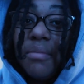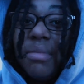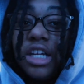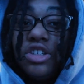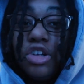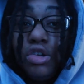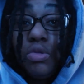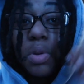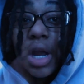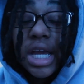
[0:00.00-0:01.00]
make sure you
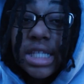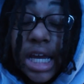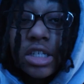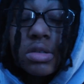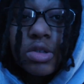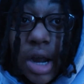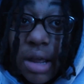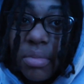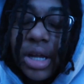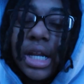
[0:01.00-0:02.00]
press that
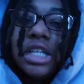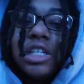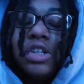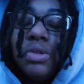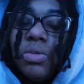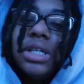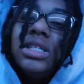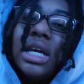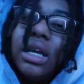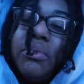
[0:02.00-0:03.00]
subscribe button it's only one
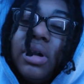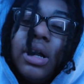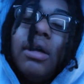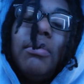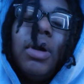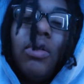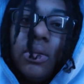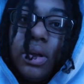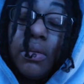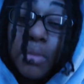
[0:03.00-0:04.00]
second bro come on
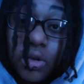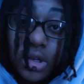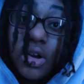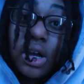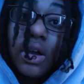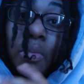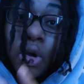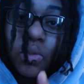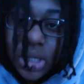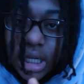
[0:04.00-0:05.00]
come on y'all come
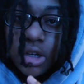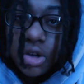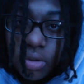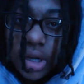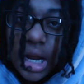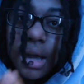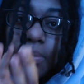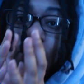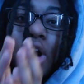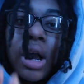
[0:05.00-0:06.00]
on we can do it i
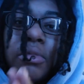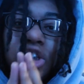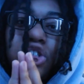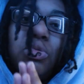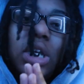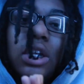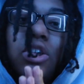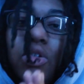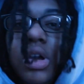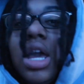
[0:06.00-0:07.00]
promise you we can
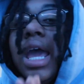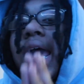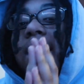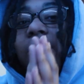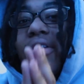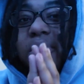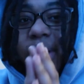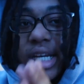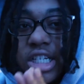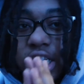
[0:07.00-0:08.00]
do it
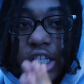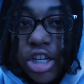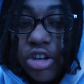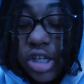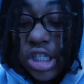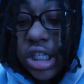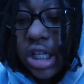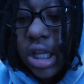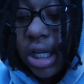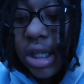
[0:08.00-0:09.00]
everybody just literally just
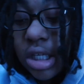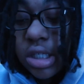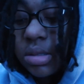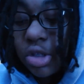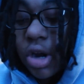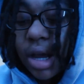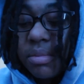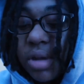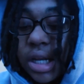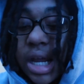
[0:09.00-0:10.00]
click the
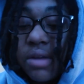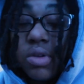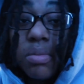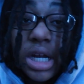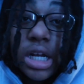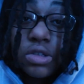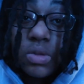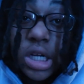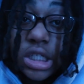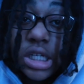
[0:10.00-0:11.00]
subscribe button everybody that's
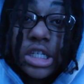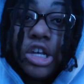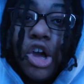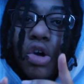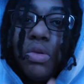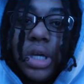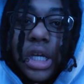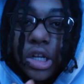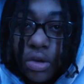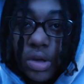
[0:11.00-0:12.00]
watching this we
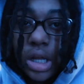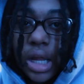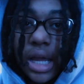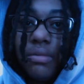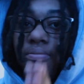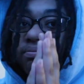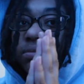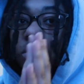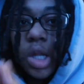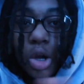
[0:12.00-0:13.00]
can do it like
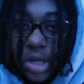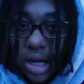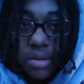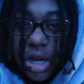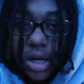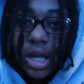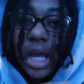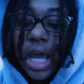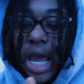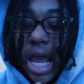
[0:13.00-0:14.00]
no doubt about it
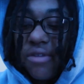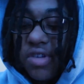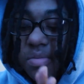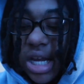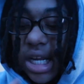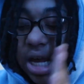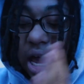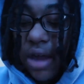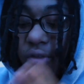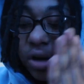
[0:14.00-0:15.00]
everybody
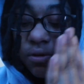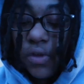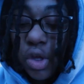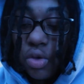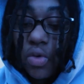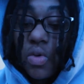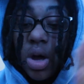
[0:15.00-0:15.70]
every view